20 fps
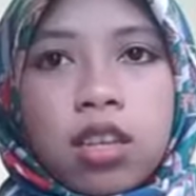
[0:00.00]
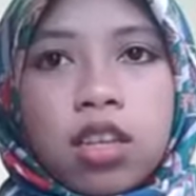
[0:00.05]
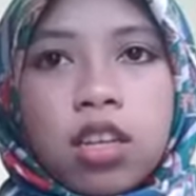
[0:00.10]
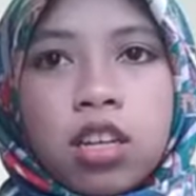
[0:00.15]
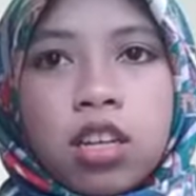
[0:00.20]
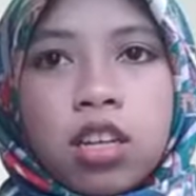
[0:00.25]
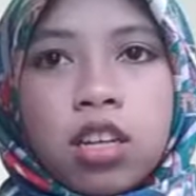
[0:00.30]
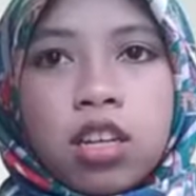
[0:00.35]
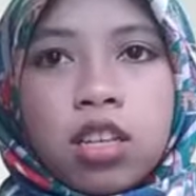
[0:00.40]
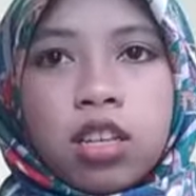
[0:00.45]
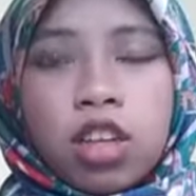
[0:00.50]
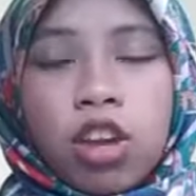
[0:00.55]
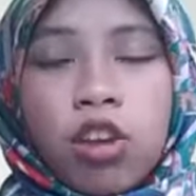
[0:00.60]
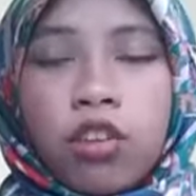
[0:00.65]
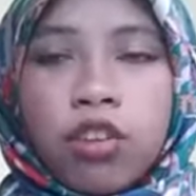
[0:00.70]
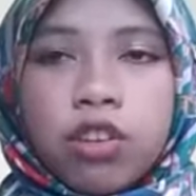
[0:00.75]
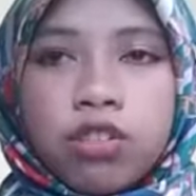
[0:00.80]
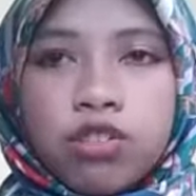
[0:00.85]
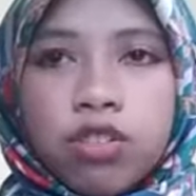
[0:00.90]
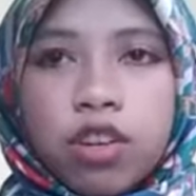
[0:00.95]
The
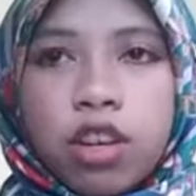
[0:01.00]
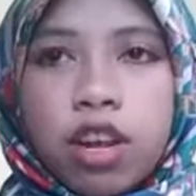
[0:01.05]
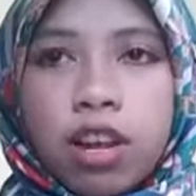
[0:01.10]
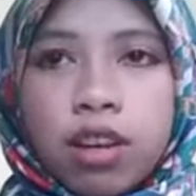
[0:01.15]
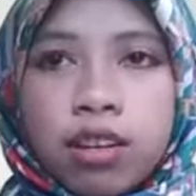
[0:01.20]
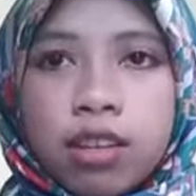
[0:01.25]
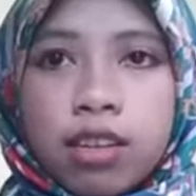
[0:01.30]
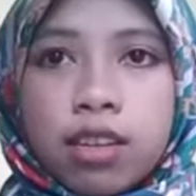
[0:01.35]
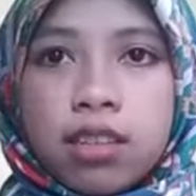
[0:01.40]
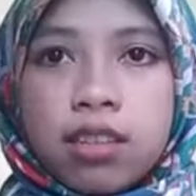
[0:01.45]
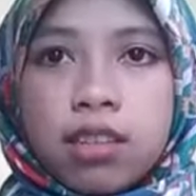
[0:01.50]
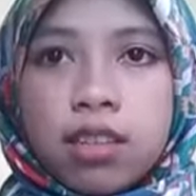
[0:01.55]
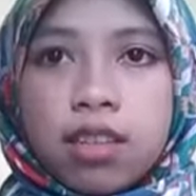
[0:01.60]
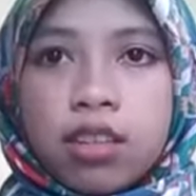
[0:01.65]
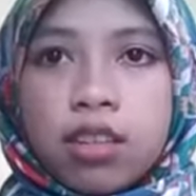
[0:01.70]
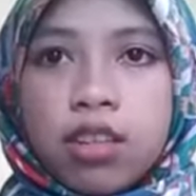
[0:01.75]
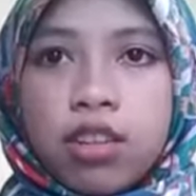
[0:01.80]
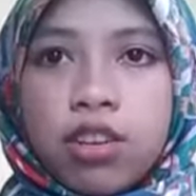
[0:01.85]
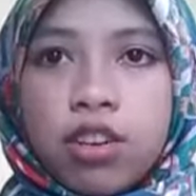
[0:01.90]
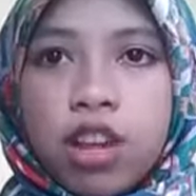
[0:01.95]
theories regarding
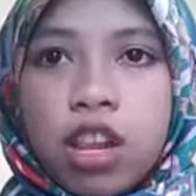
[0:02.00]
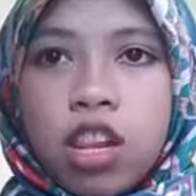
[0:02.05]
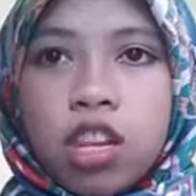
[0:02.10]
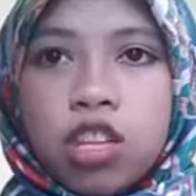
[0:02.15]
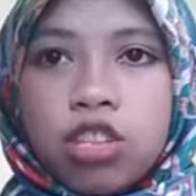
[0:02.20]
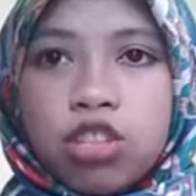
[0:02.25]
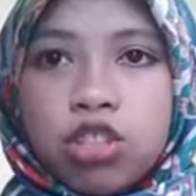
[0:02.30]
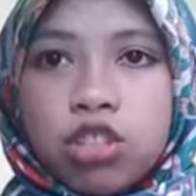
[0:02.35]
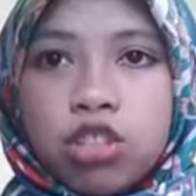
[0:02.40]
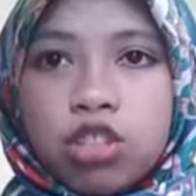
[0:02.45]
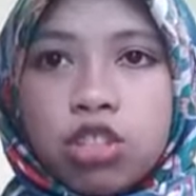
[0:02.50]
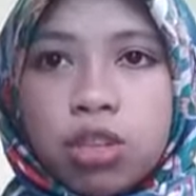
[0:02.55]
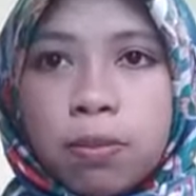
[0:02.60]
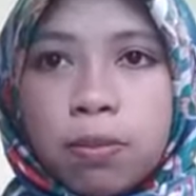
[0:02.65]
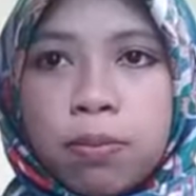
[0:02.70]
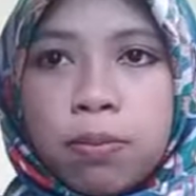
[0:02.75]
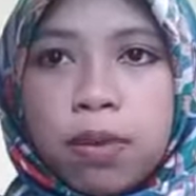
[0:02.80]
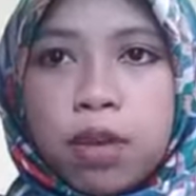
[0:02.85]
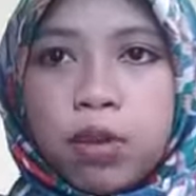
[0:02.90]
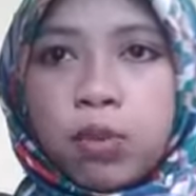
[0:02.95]
the
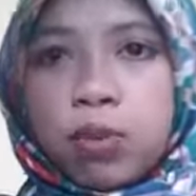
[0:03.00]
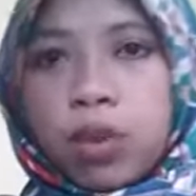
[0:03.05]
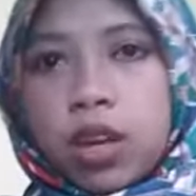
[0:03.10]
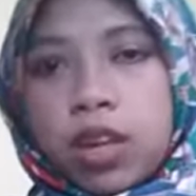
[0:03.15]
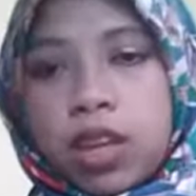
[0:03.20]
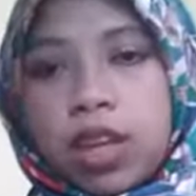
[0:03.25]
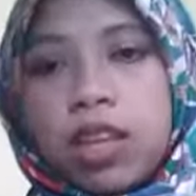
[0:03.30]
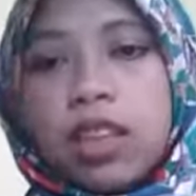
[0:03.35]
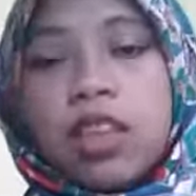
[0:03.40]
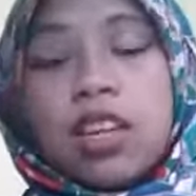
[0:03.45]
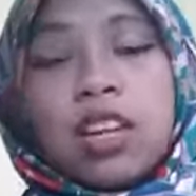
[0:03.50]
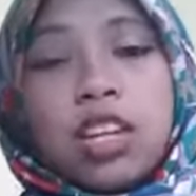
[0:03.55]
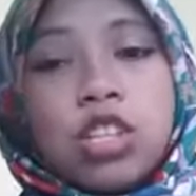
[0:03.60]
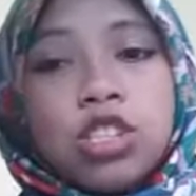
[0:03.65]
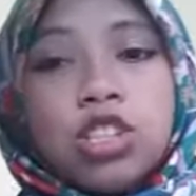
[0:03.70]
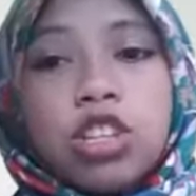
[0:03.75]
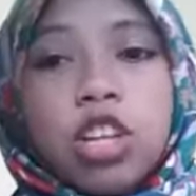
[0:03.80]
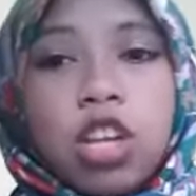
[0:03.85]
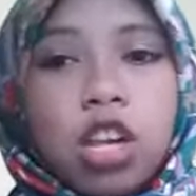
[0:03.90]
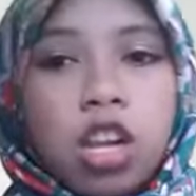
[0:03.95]
relationship between
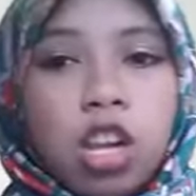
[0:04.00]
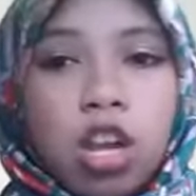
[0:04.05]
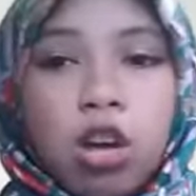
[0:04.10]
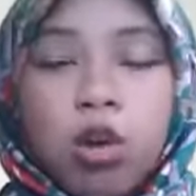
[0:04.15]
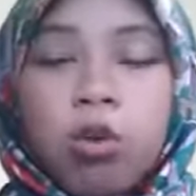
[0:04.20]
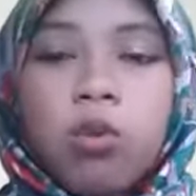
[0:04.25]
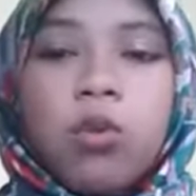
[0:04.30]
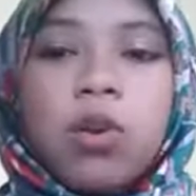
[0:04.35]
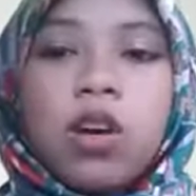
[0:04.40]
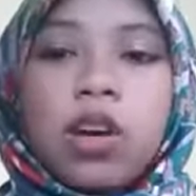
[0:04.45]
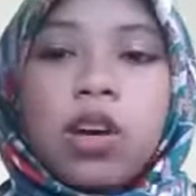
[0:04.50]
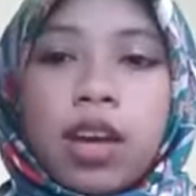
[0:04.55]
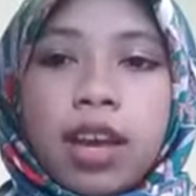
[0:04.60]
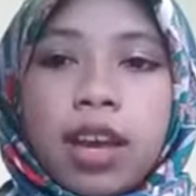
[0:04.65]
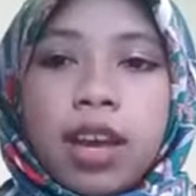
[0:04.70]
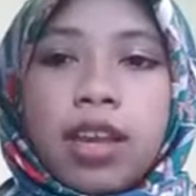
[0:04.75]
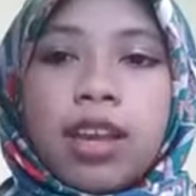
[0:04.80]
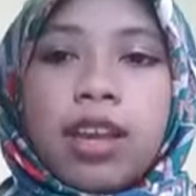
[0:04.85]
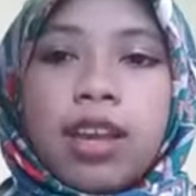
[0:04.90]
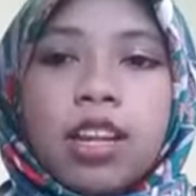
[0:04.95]
international law
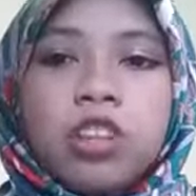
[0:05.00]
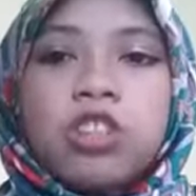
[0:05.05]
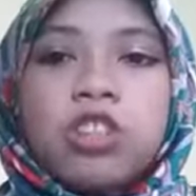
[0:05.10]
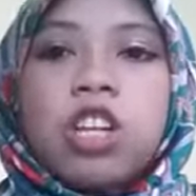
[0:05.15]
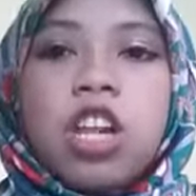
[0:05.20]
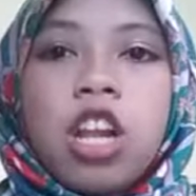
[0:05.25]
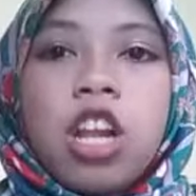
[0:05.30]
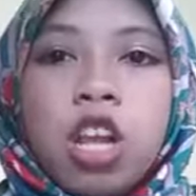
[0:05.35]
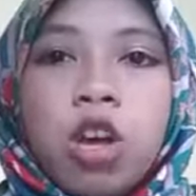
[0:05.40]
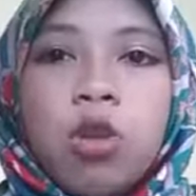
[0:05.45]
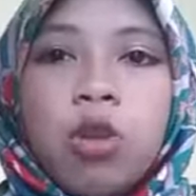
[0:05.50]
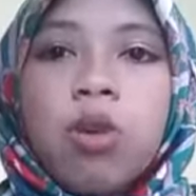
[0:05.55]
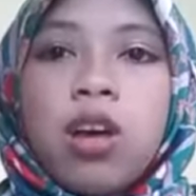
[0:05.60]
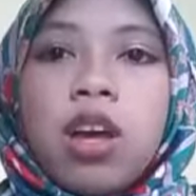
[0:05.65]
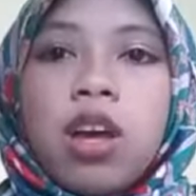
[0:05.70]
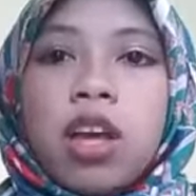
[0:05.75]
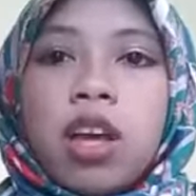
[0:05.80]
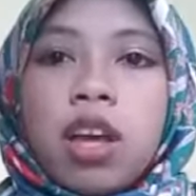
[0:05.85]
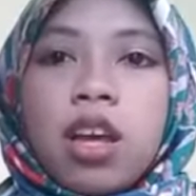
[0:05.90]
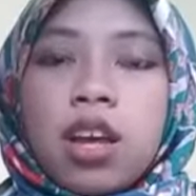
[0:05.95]
and national law,
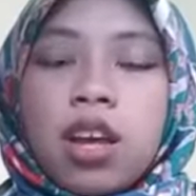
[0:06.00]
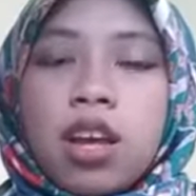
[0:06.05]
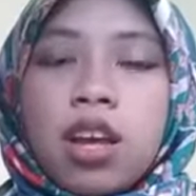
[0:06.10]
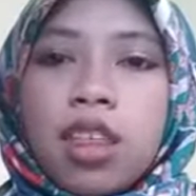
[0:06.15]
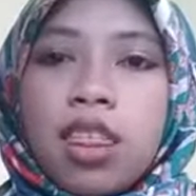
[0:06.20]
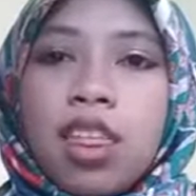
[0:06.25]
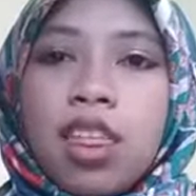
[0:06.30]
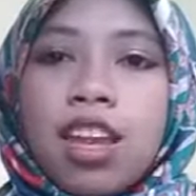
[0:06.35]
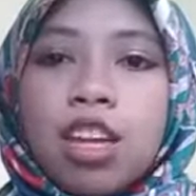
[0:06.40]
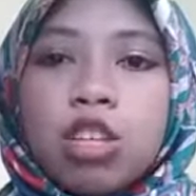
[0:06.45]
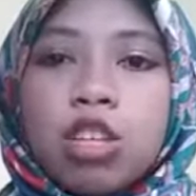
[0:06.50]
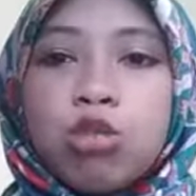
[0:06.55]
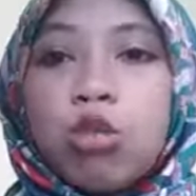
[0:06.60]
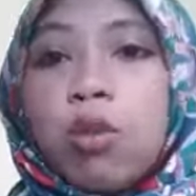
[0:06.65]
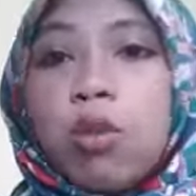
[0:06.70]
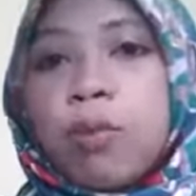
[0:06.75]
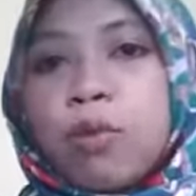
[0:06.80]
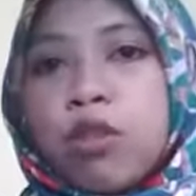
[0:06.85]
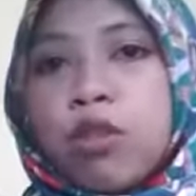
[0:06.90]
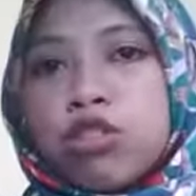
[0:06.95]
there is
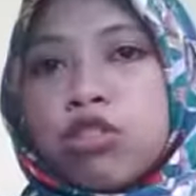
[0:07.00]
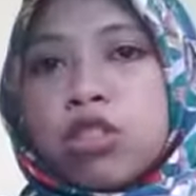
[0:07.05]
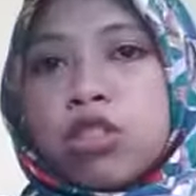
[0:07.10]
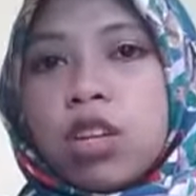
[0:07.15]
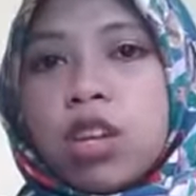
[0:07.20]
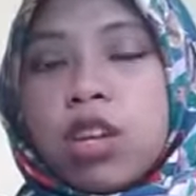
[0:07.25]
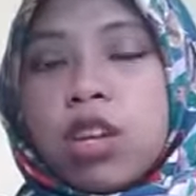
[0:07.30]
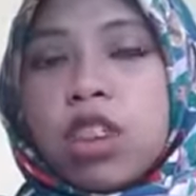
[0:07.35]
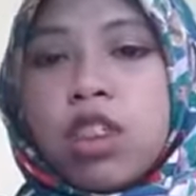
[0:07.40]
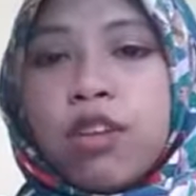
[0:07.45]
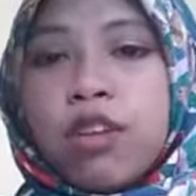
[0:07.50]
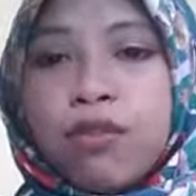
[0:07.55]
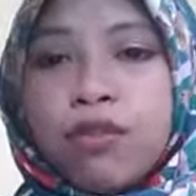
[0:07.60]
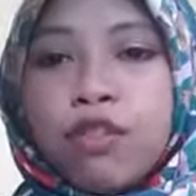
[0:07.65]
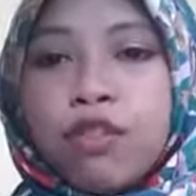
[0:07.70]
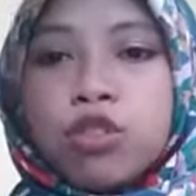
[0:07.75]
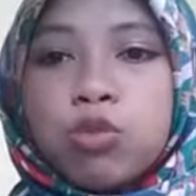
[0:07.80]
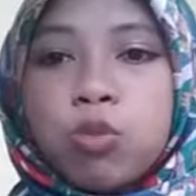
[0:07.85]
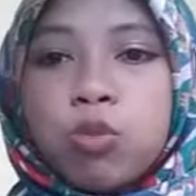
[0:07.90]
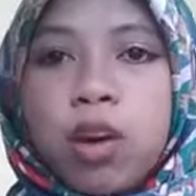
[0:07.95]
two approach. The
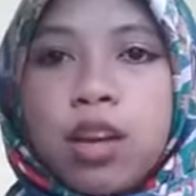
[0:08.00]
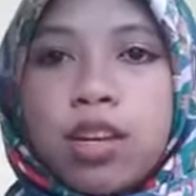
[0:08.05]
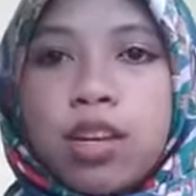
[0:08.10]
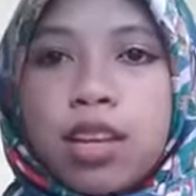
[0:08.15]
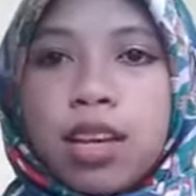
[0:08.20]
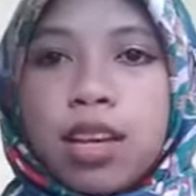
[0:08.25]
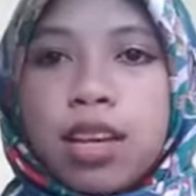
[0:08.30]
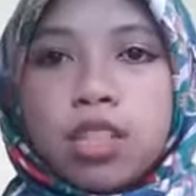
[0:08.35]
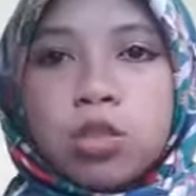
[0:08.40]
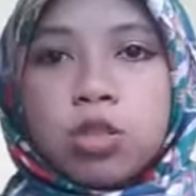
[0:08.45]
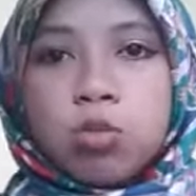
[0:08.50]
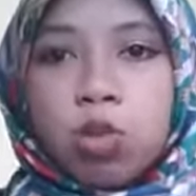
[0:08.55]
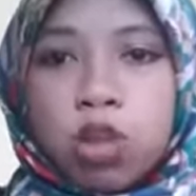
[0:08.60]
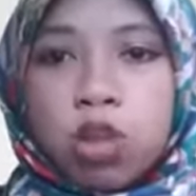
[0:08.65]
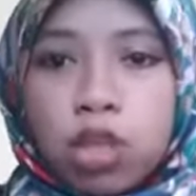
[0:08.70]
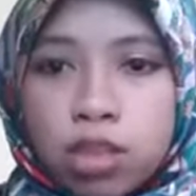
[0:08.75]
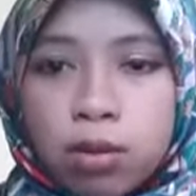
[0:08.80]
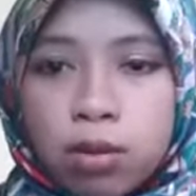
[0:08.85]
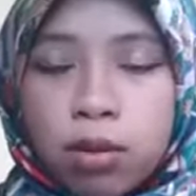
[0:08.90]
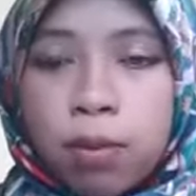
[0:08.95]
first one is
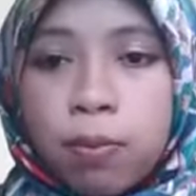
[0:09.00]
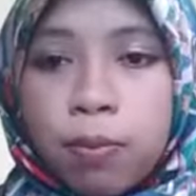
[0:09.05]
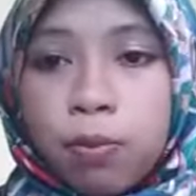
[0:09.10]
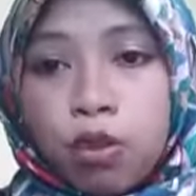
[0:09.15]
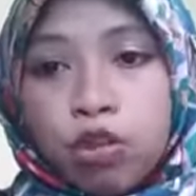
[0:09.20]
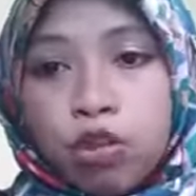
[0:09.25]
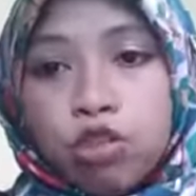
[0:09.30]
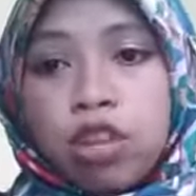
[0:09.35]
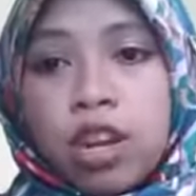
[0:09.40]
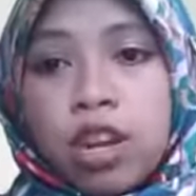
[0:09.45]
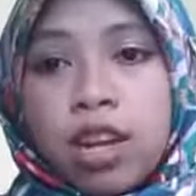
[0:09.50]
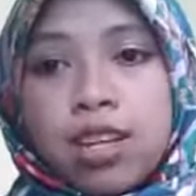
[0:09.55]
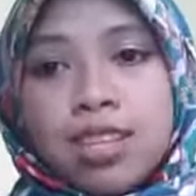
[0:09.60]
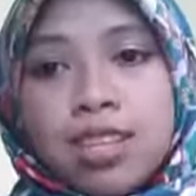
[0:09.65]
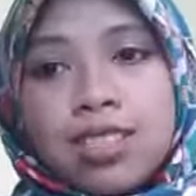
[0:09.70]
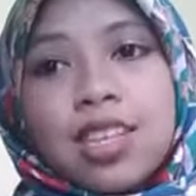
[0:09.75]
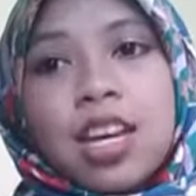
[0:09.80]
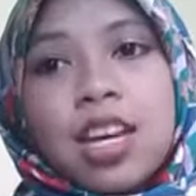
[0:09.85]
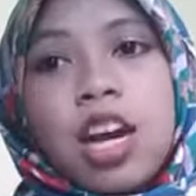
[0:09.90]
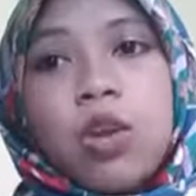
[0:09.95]
monism approach,
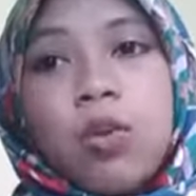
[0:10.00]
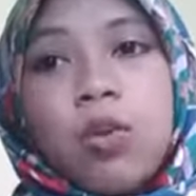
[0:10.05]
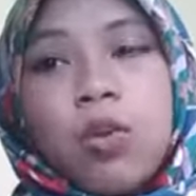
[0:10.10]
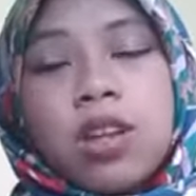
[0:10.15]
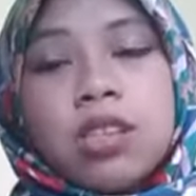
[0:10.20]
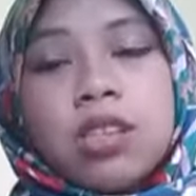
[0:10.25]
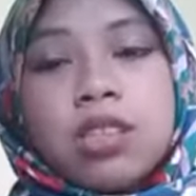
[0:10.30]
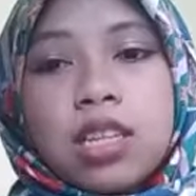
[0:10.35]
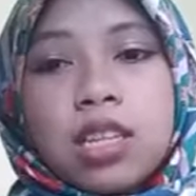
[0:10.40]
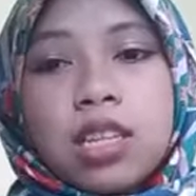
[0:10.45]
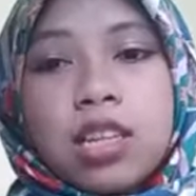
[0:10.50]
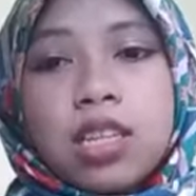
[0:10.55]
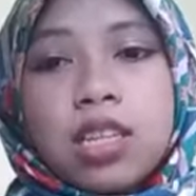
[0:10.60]
and the second one